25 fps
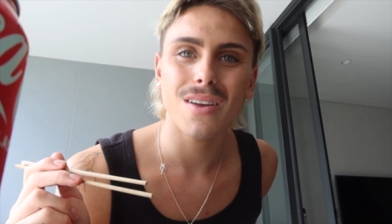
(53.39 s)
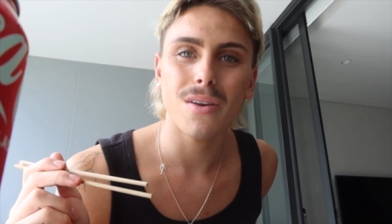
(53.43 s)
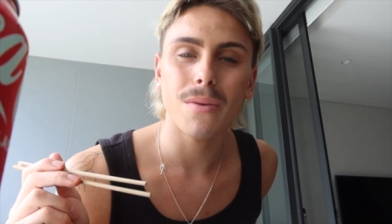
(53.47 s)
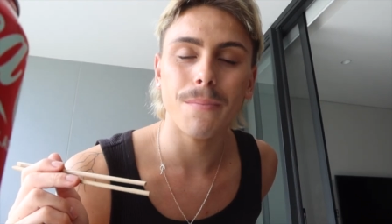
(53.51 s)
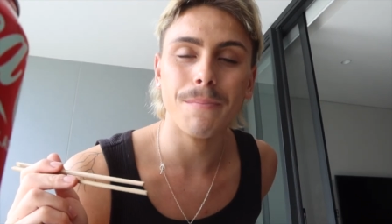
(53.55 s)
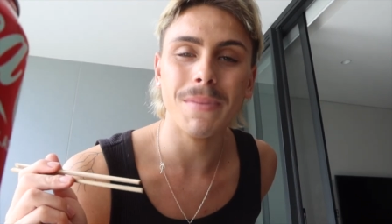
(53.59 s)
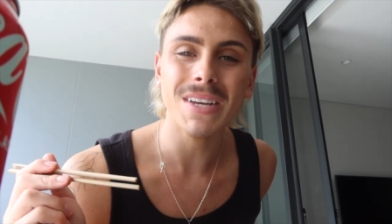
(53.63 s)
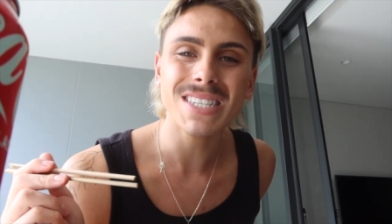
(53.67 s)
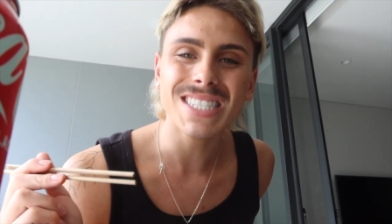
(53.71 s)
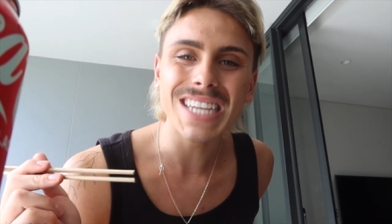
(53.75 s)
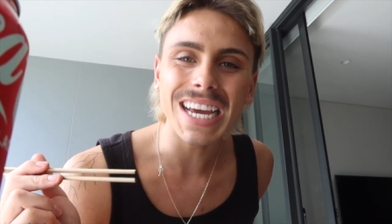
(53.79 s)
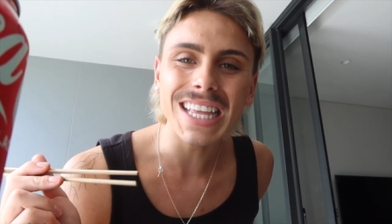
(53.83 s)

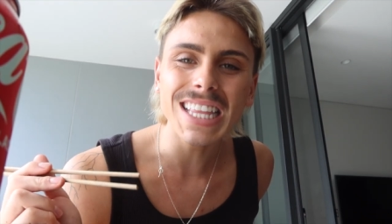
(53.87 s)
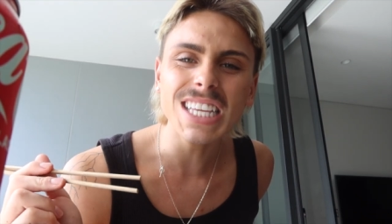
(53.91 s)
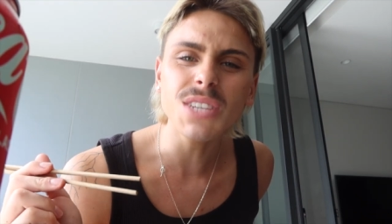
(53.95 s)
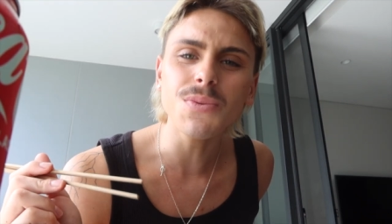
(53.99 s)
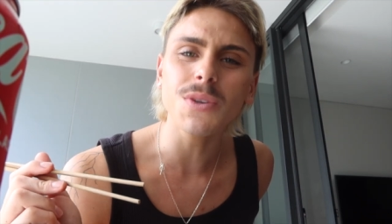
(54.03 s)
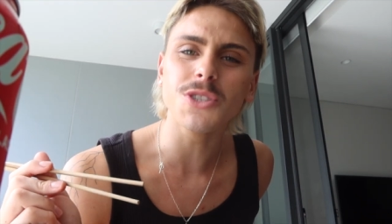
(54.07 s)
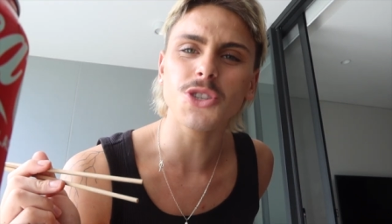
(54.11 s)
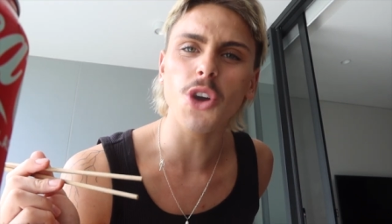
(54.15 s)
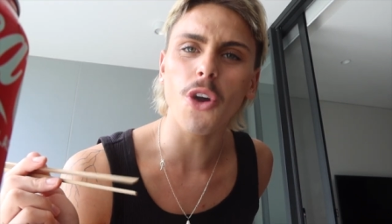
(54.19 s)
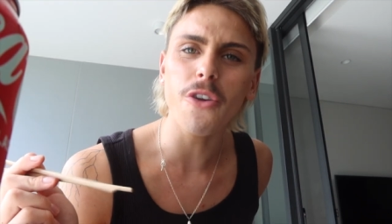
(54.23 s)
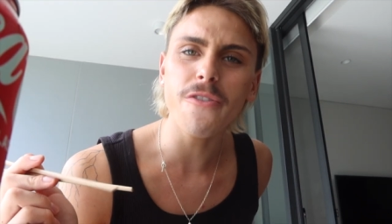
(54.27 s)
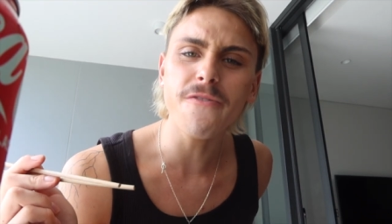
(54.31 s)
Mercedes
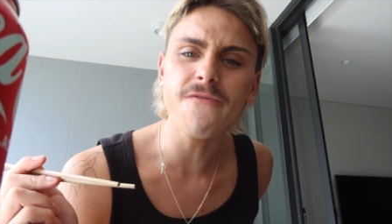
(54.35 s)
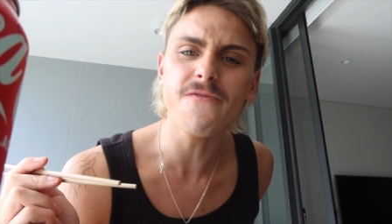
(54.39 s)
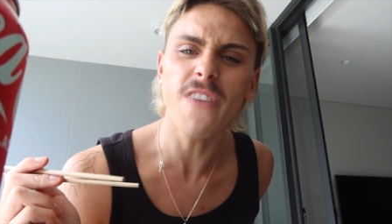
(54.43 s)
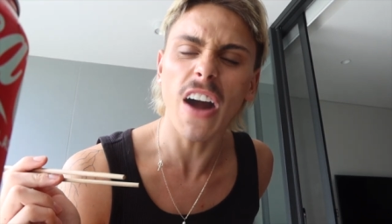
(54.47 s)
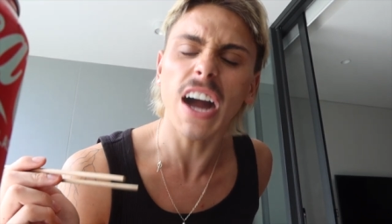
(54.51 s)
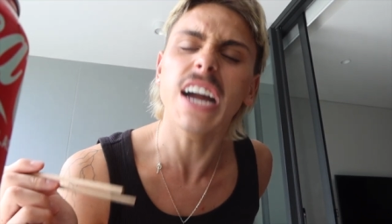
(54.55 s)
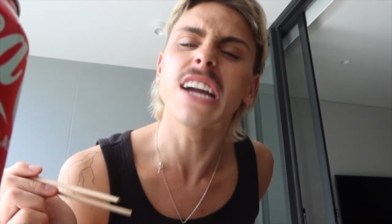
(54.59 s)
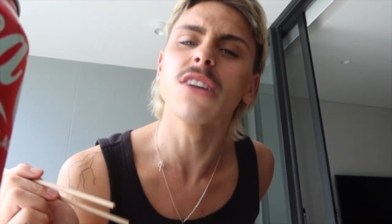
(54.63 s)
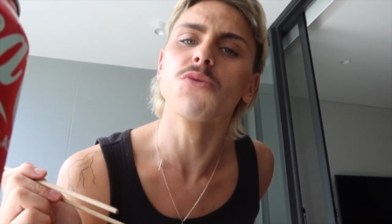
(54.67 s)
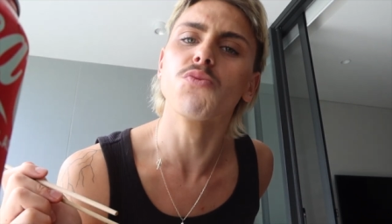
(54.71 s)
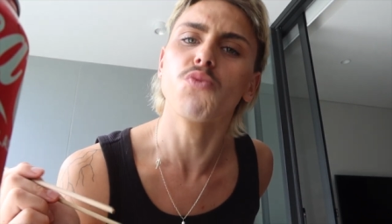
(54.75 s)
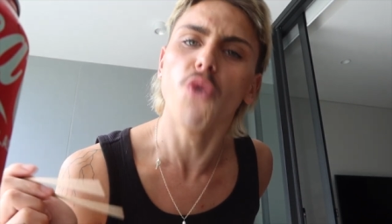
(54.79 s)
was so
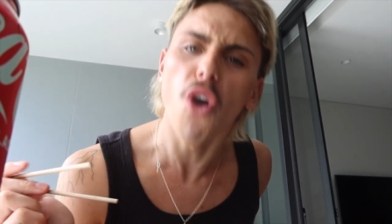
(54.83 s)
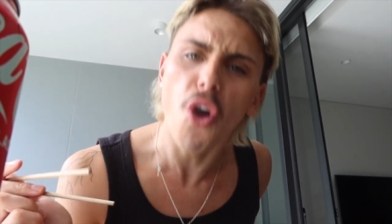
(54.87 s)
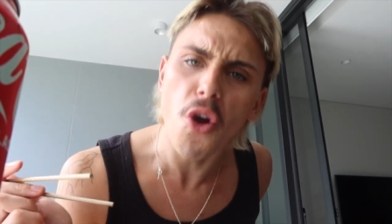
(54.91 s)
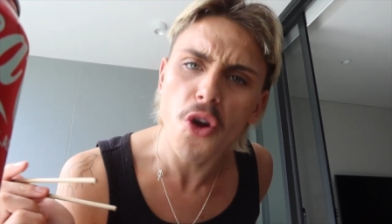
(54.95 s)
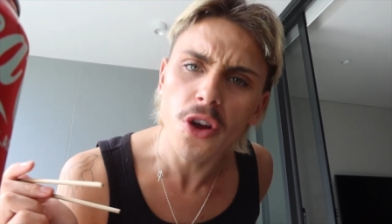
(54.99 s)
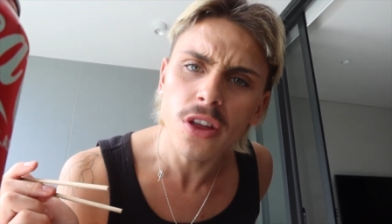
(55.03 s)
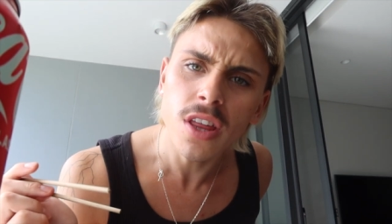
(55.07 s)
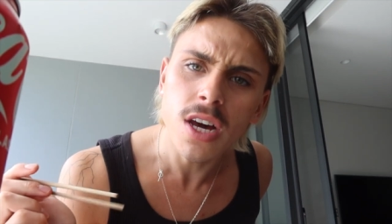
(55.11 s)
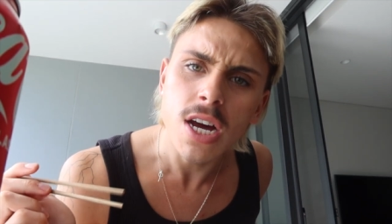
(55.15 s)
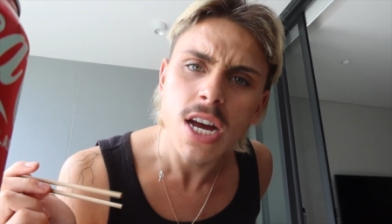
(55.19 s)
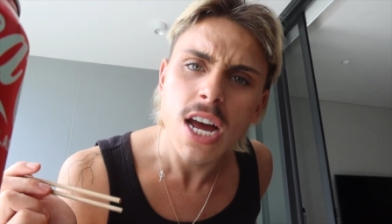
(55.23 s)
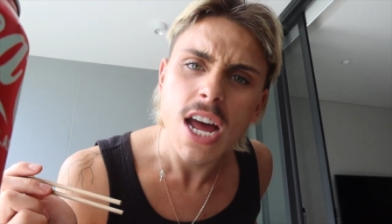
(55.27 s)
fucking
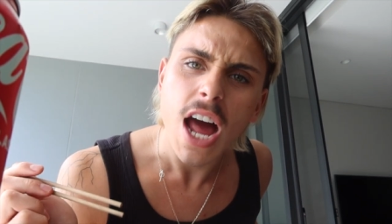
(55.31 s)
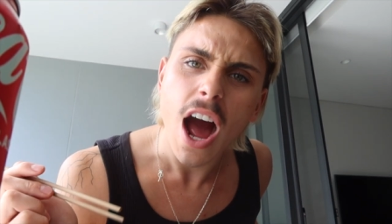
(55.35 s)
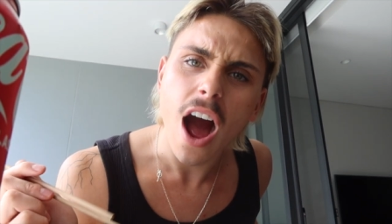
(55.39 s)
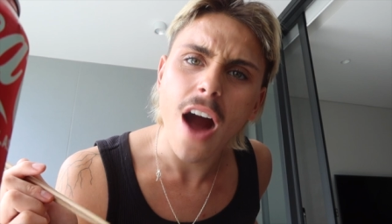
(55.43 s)
rude.